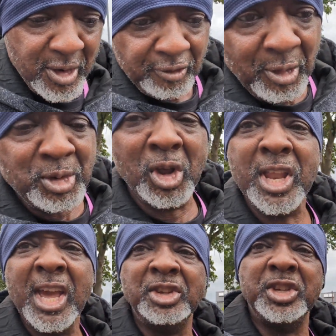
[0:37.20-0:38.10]
From the
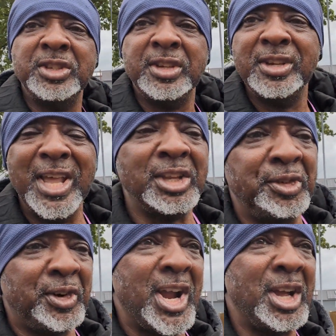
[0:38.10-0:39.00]
early ages,
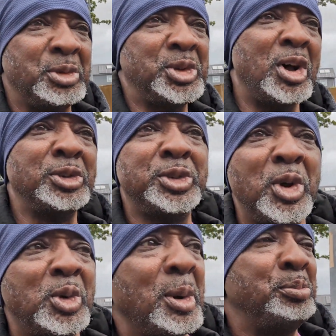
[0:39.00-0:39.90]
Nigel Farage was
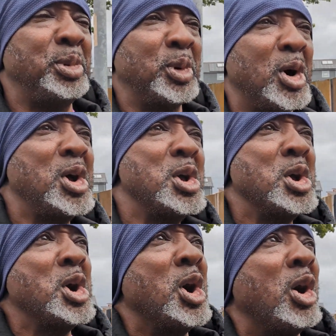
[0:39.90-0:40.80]
also
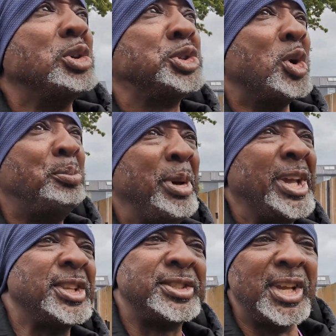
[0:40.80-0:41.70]
a
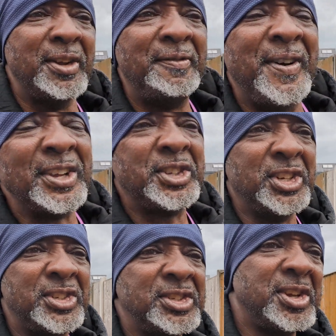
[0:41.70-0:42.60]
bigot and a
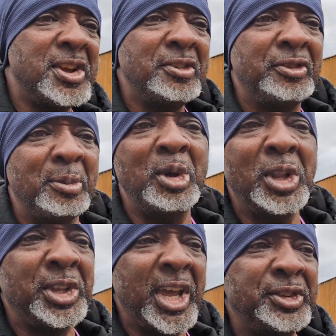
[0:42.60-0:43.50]
fascist from
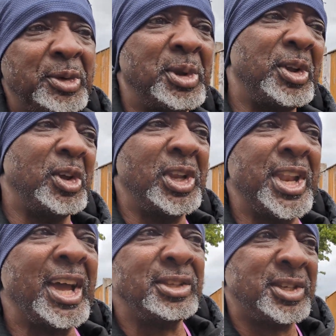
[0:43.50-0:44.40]
early days, from the early
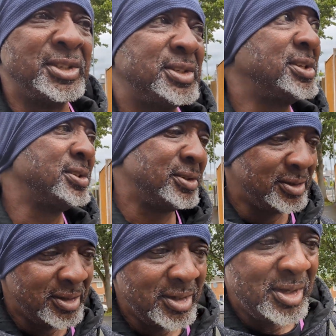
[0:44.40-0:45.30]
90s,
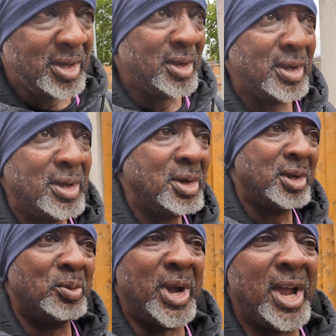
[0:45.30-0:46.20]

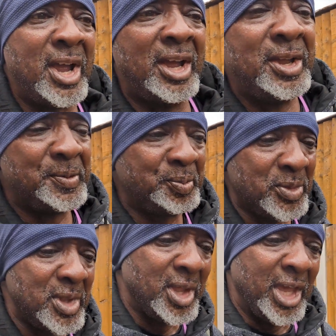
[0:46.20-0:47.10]
where
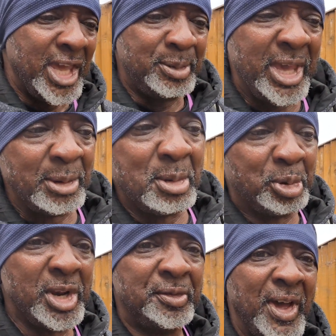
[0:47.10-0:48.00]
he became a
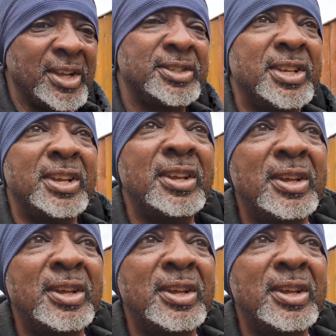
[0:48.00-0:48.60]
prefect